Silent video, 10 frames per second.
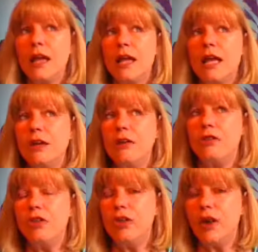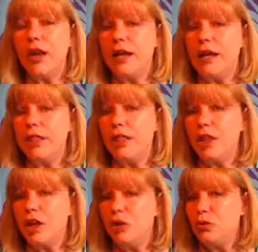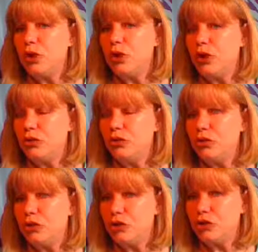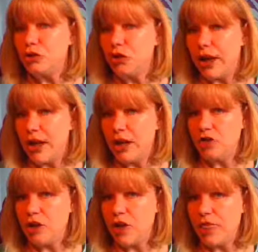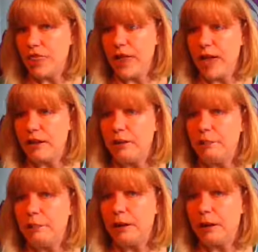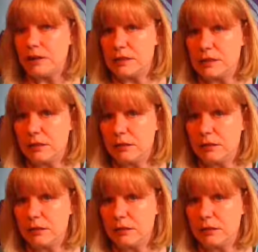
Is there anything you can do to change that policy?